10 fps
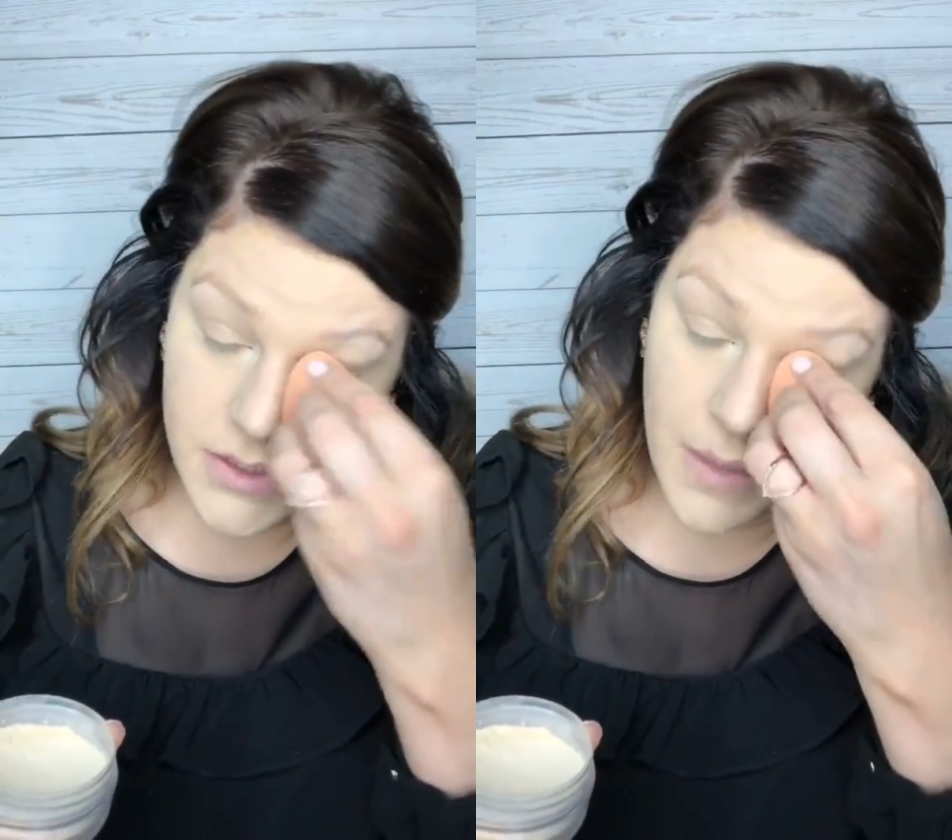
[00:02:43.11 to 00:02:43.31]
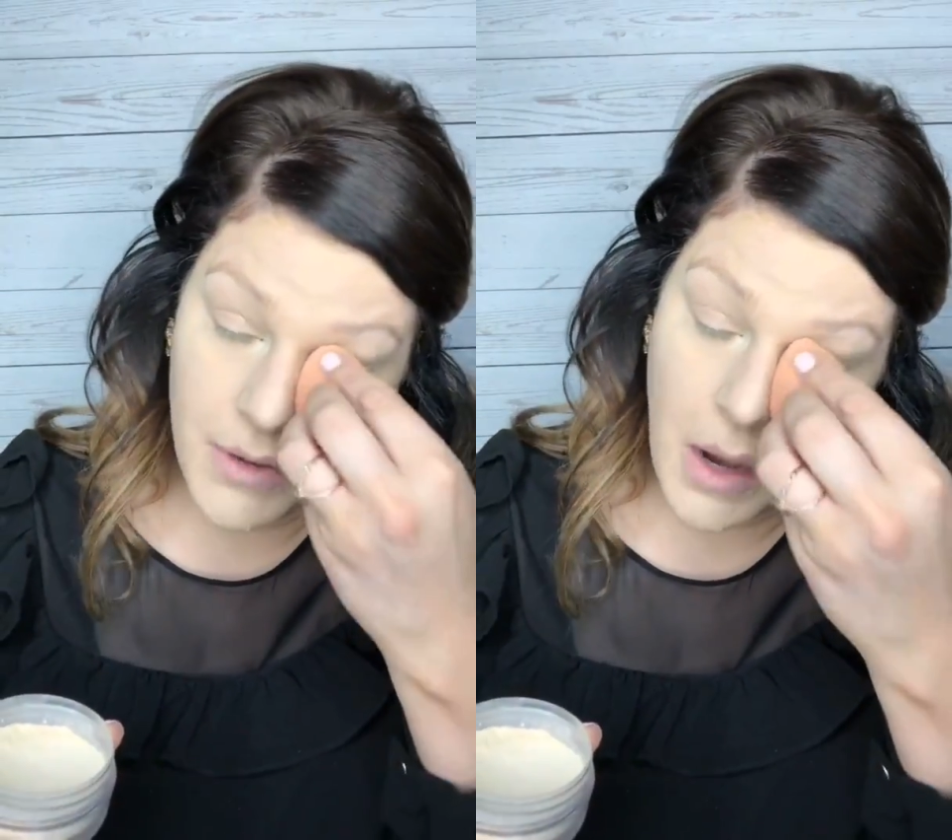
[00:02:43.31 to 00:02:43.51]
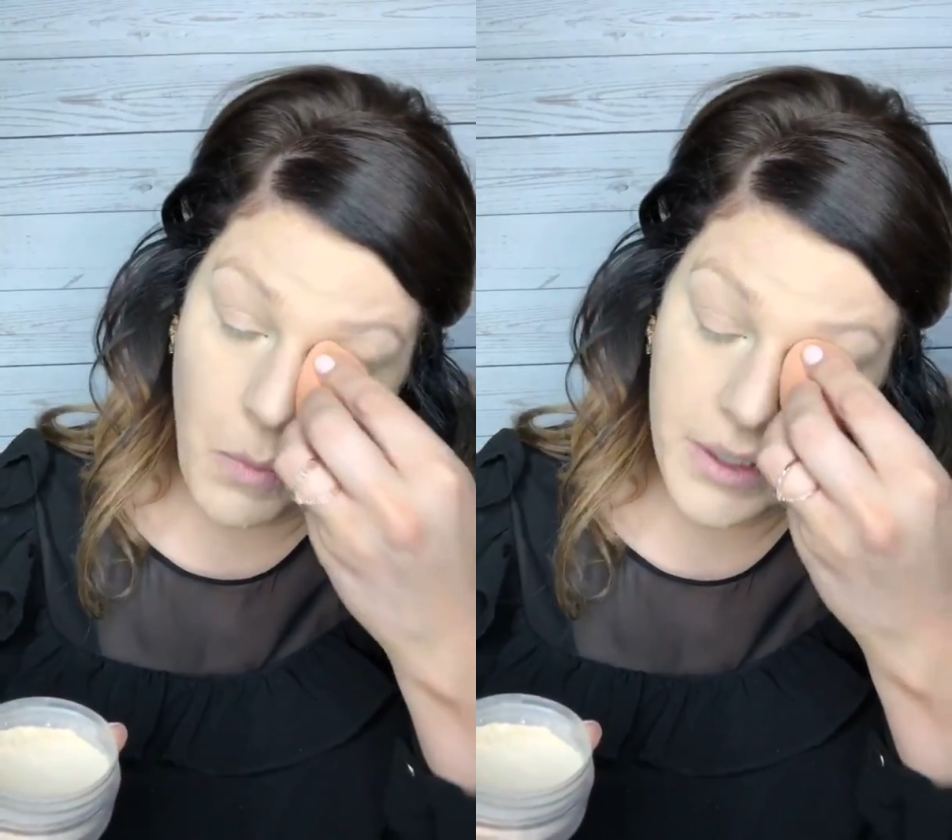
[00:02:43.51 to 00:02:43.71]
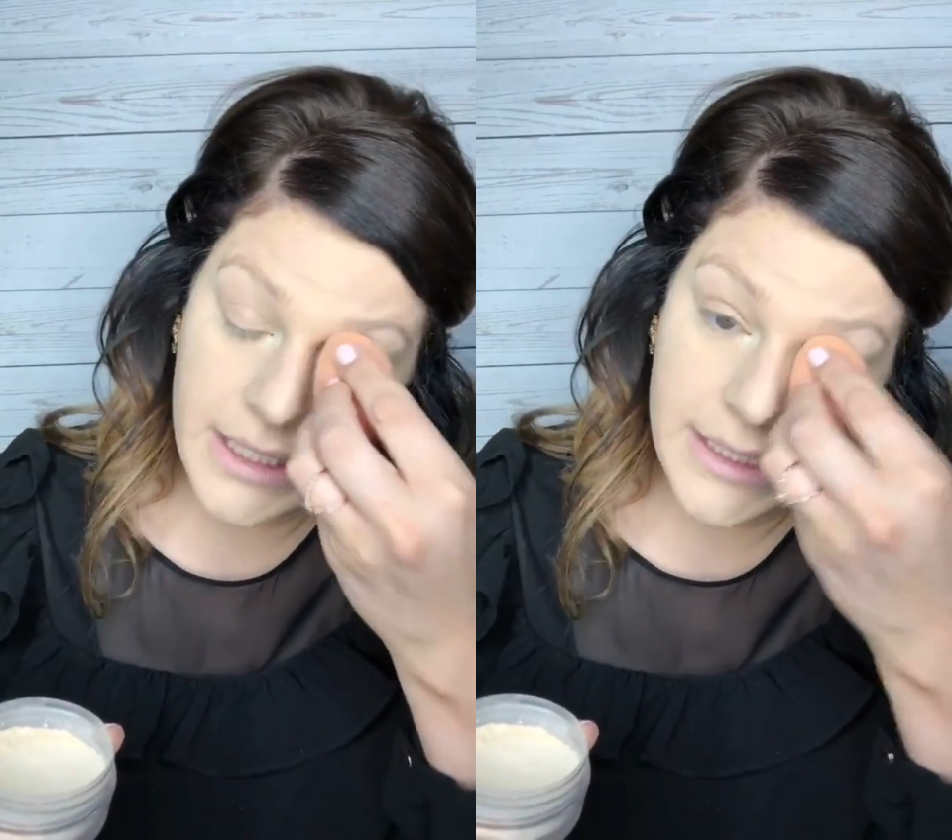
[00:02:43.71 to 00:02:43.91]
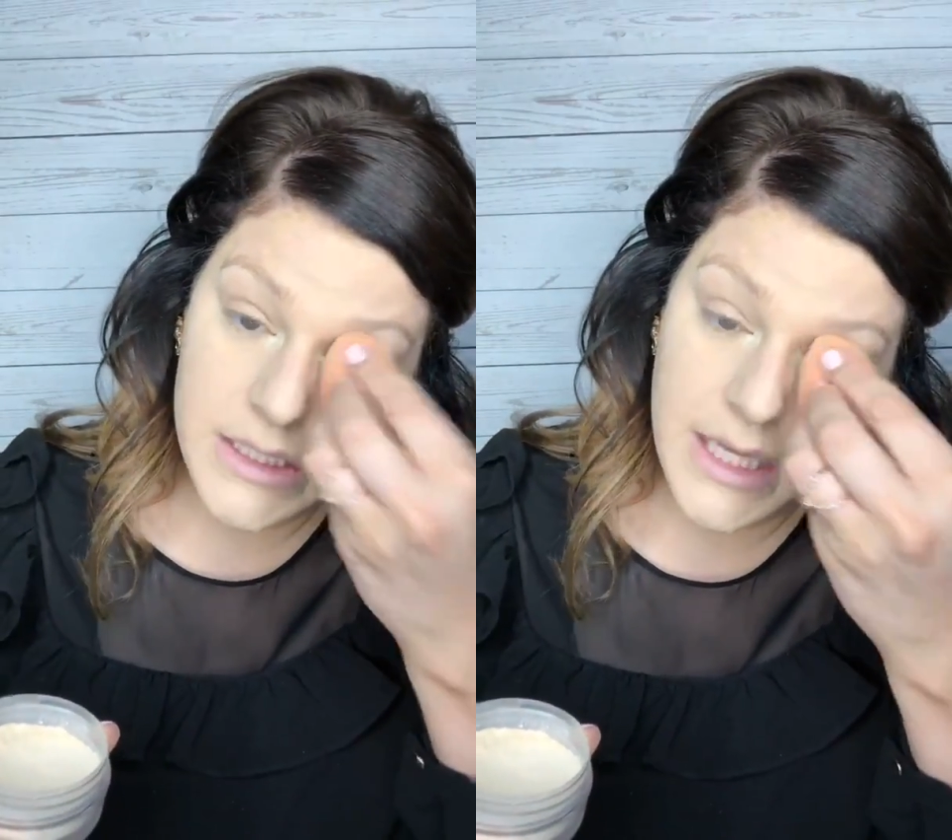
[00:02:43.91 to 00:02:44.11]
So I'm
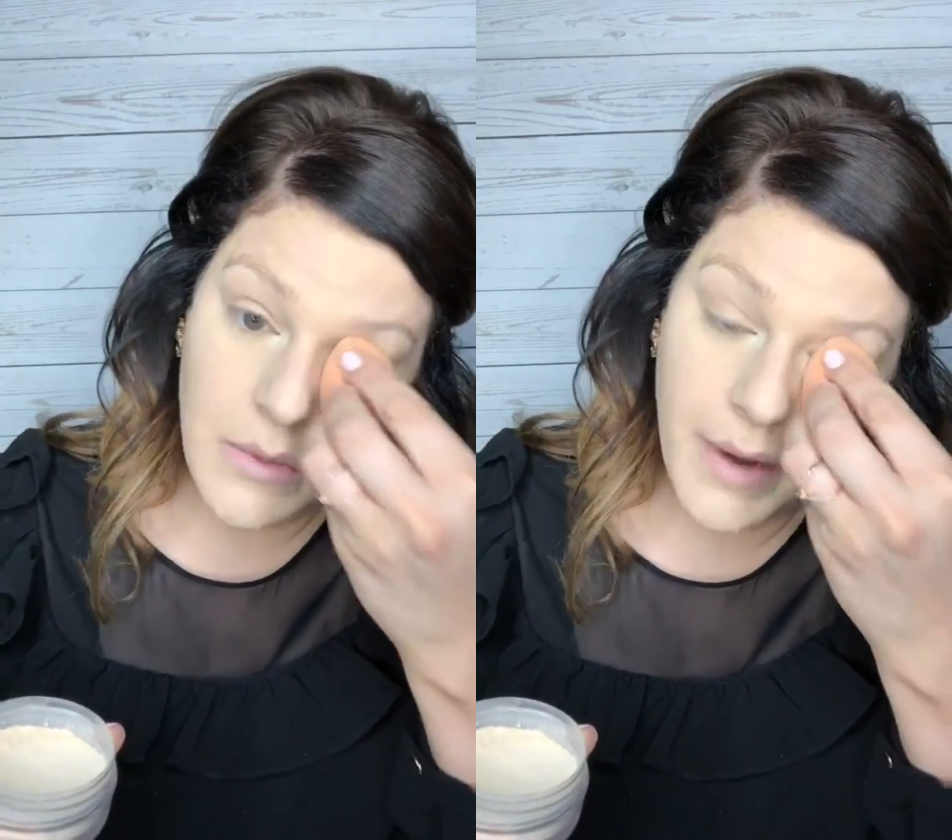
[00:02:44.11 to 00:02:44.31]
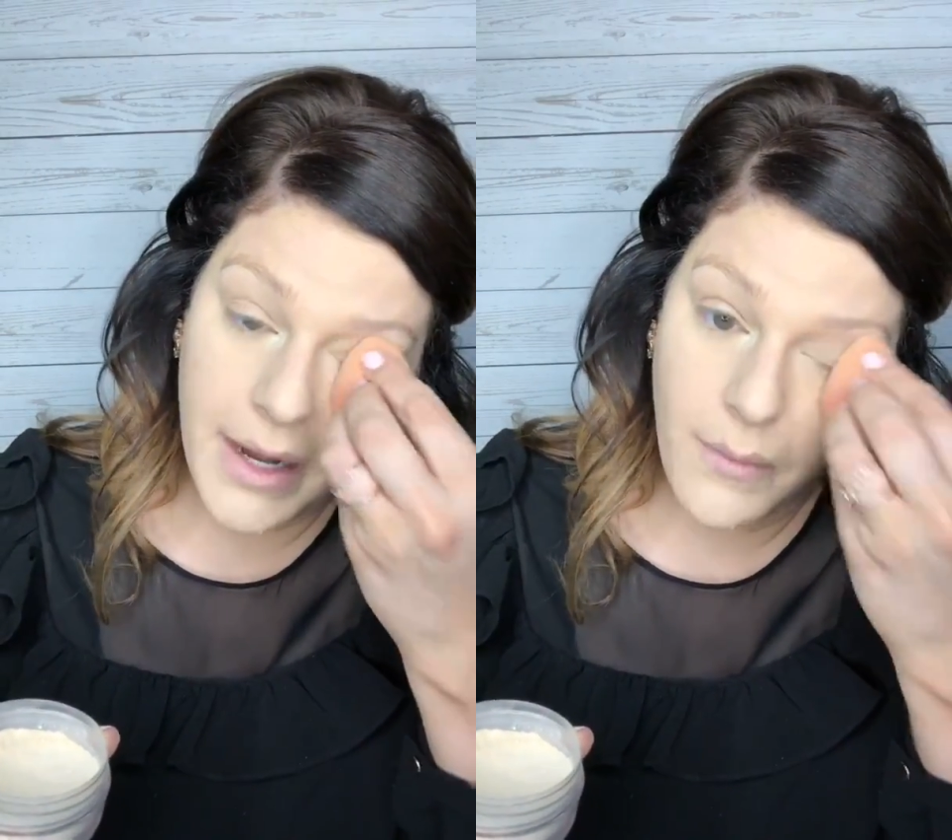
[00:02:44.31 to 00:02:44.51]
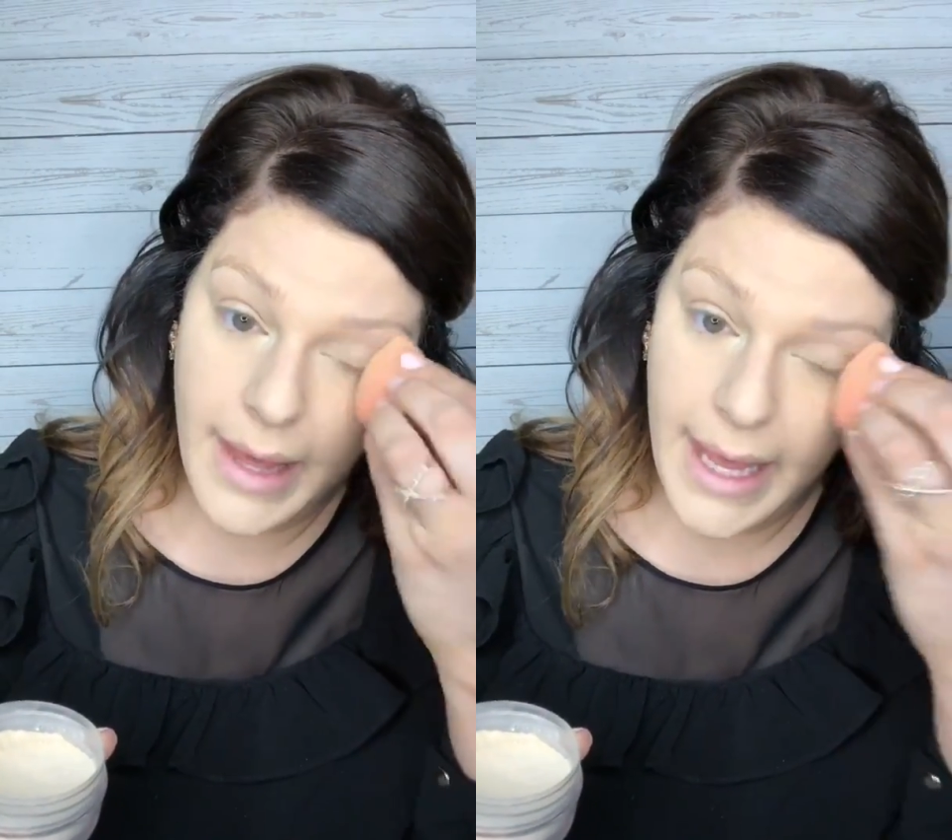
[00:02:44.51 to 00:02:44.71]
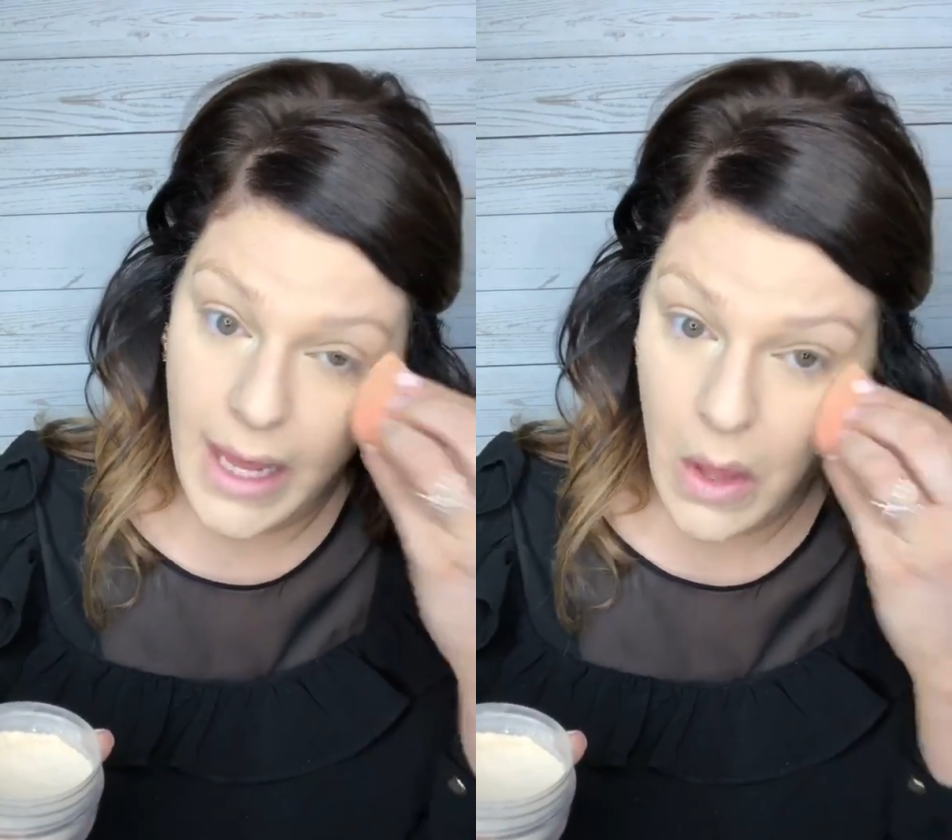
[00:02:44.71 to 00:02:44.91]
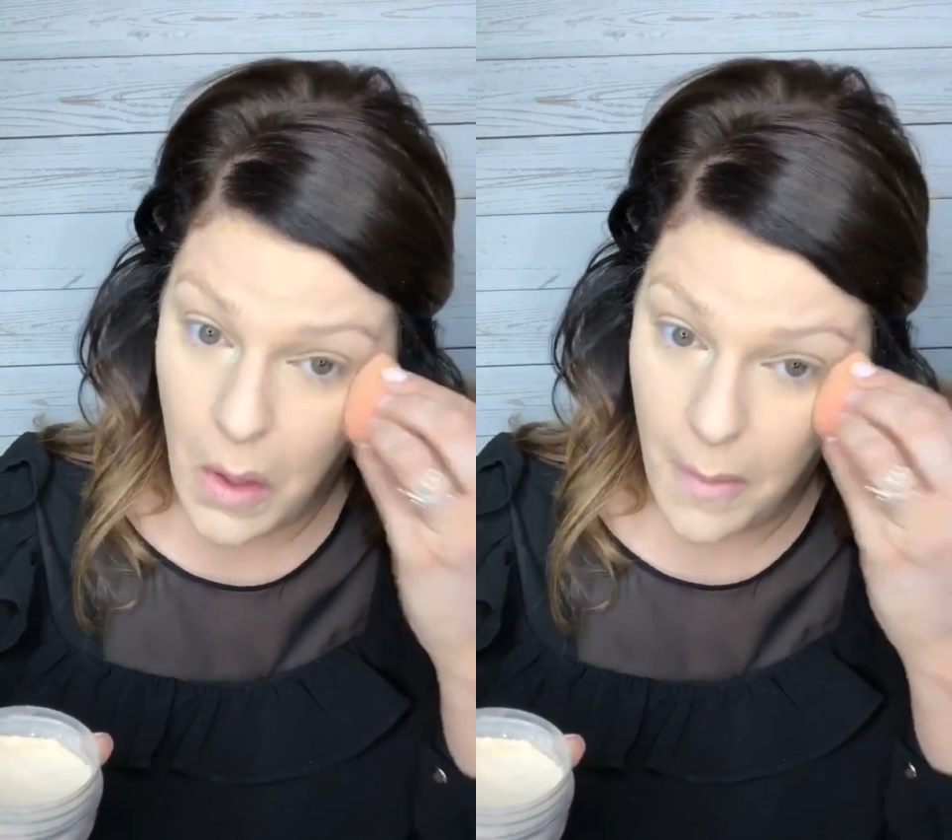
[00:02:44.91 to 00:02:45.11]
working this in right away.